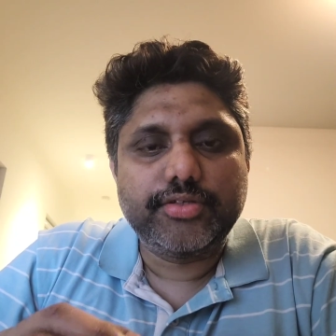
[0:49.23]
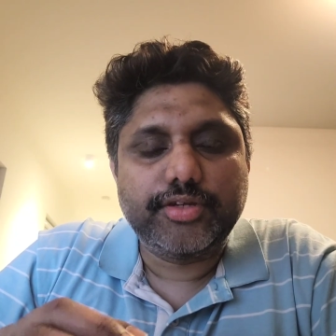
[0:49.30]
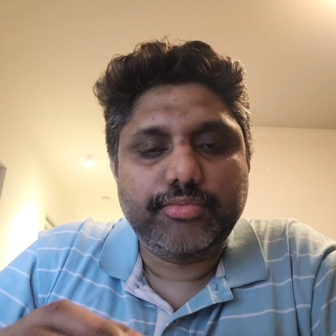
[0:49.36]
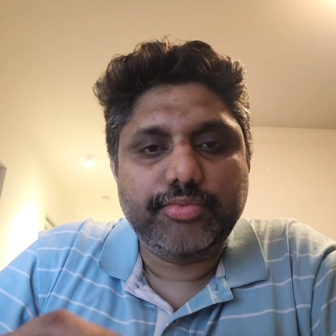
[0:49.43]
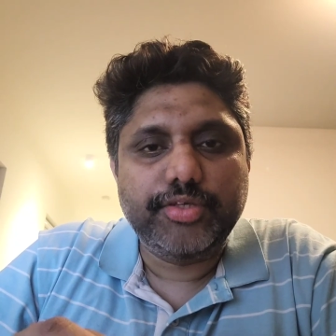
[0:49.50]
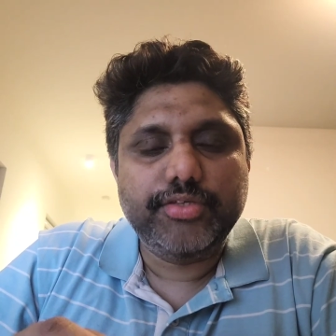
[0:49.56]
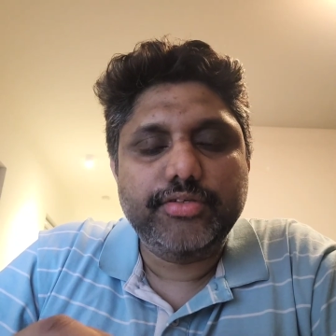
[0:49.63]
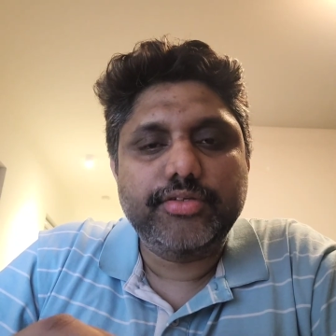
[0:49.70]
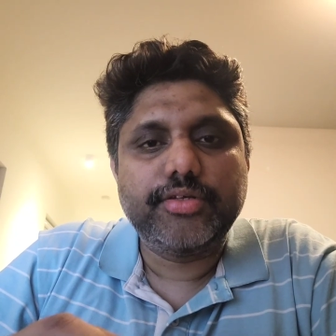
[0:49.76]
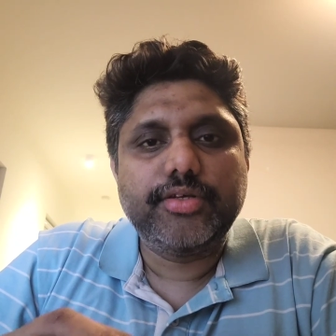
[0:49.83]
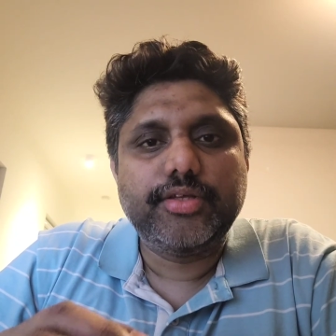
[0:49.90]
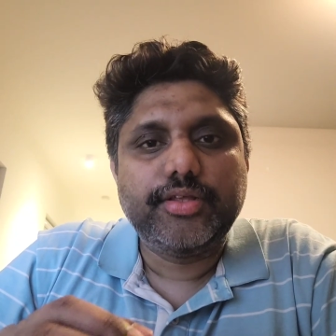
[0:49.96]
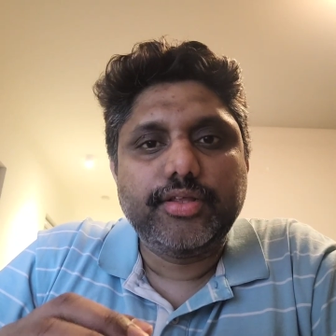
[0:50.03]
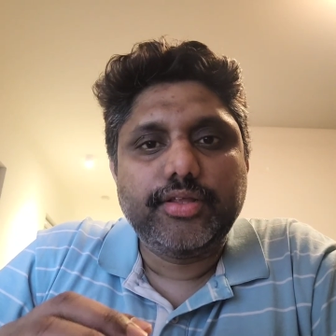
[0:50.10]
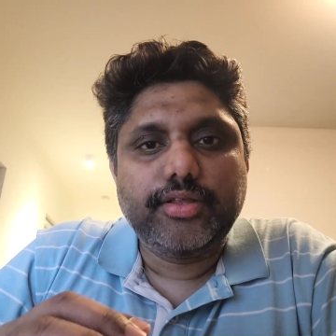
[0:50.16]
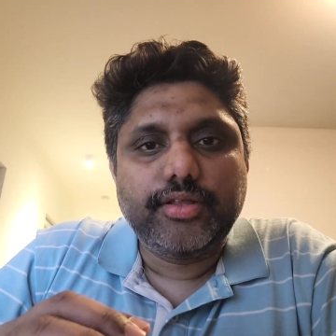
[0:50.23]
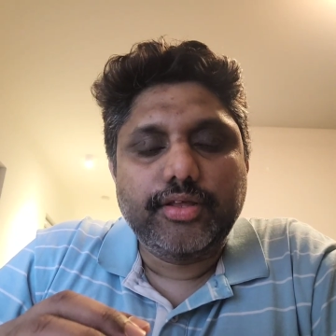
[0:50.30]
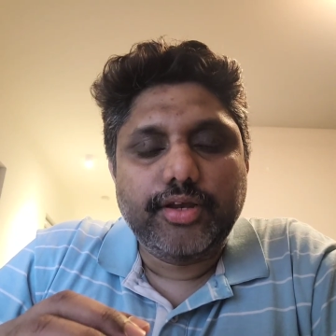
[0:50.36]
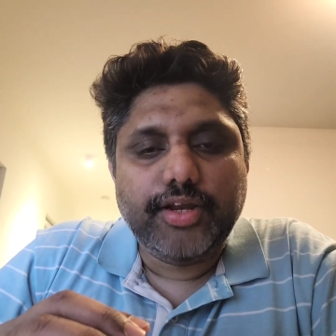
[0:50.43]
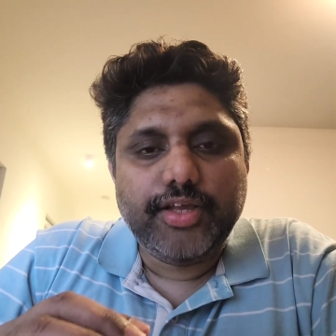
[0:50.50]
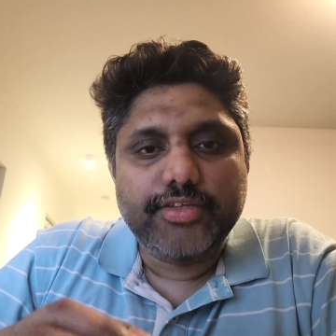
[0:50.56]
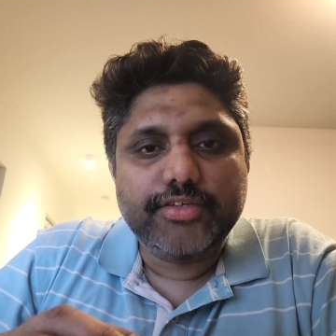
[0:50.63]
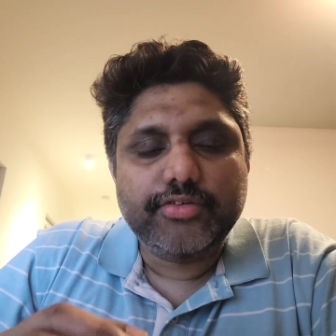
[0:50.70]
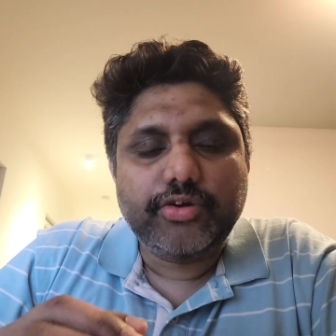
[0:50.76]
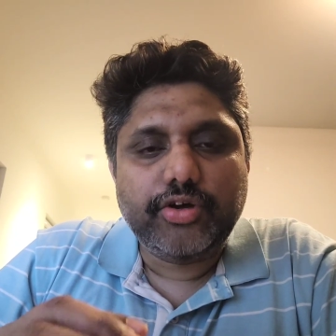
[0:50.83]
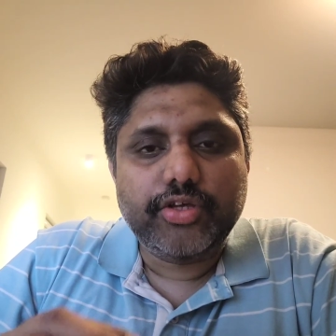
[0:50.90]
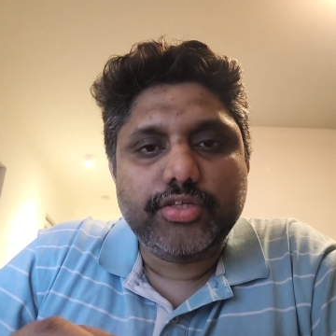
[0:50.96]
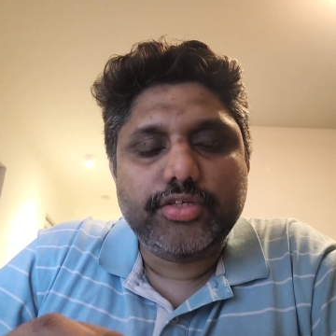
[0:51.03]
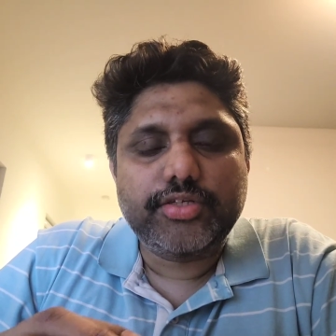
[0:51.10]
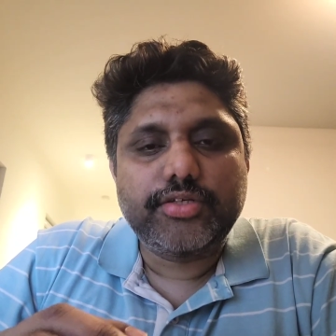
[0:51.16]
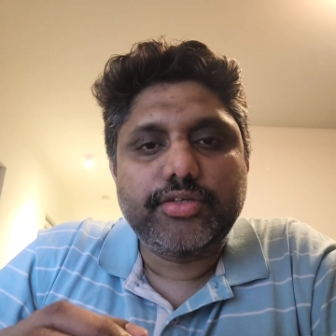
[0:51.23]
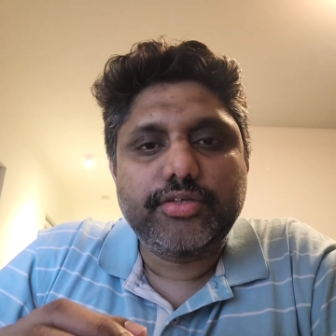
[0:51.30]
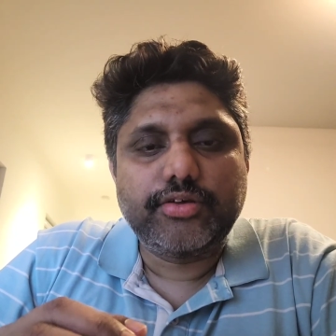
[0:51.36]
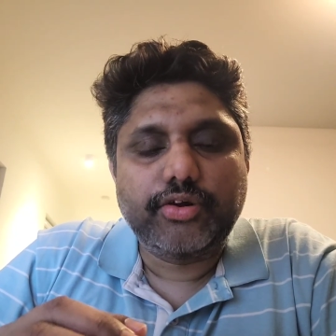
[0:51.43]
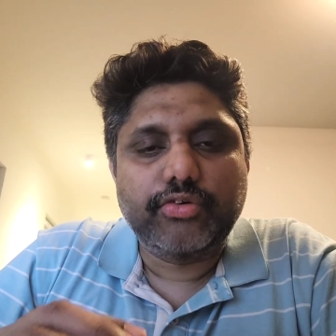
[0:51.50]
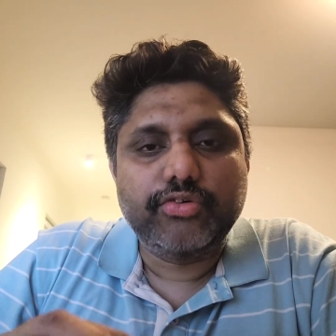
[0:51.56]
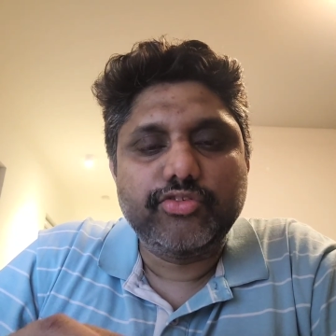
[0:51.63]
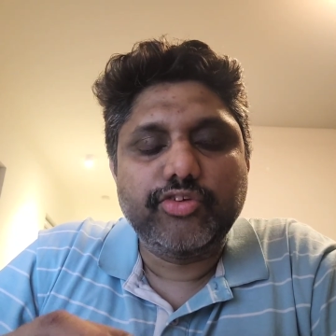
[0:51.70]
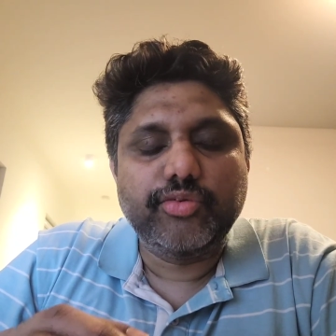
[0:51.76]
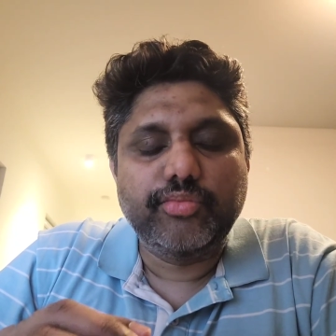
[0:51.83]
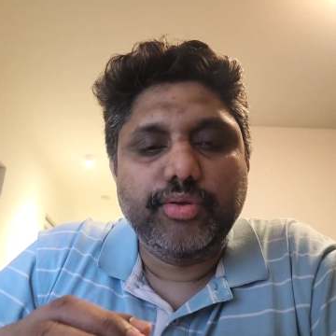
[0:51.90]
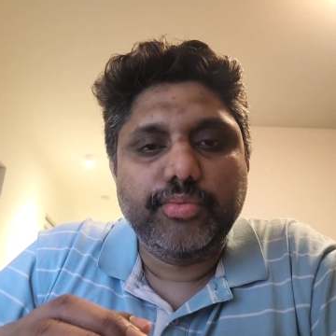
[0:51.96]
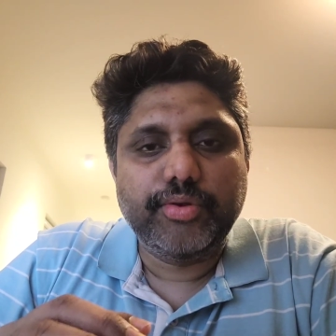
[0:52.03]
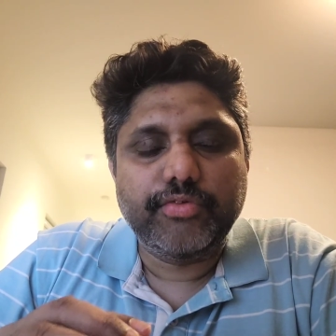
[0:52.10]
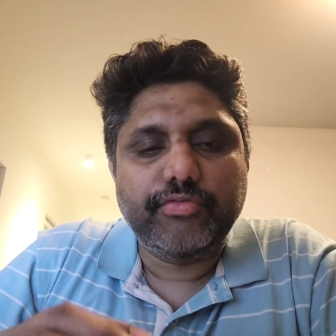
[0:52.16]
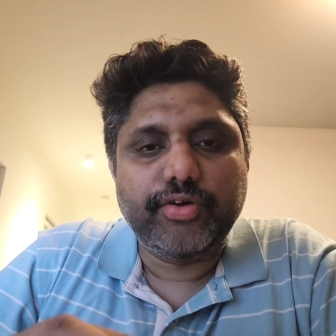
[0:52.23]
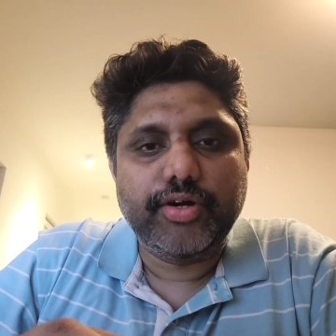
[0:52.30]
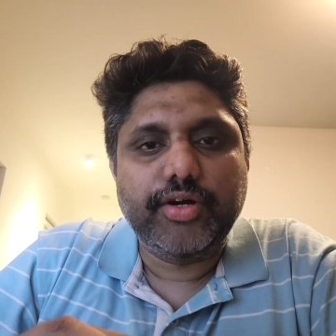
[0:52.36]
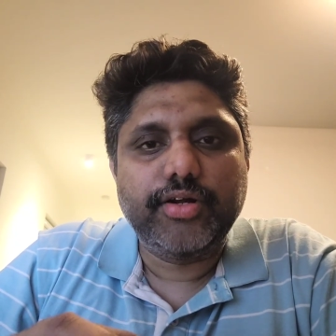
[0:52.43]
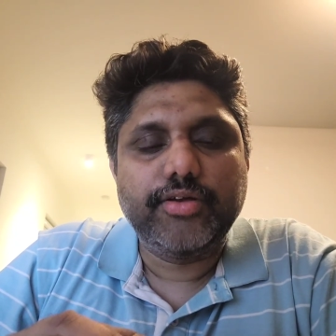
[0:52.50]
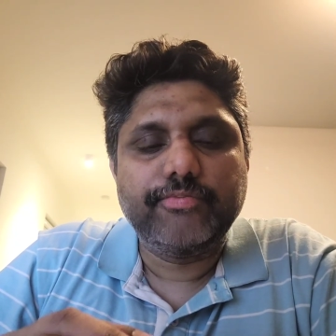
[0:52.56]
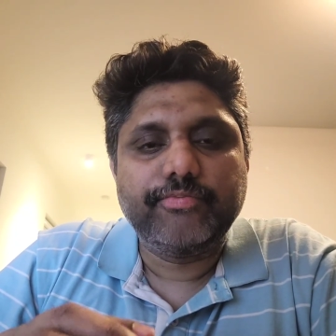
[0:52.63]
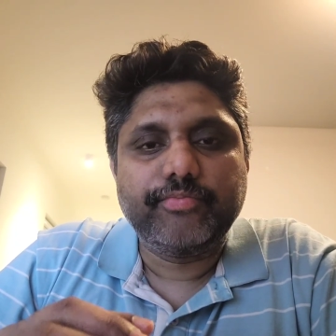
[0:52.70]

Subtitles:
That means less cost routes will be preferred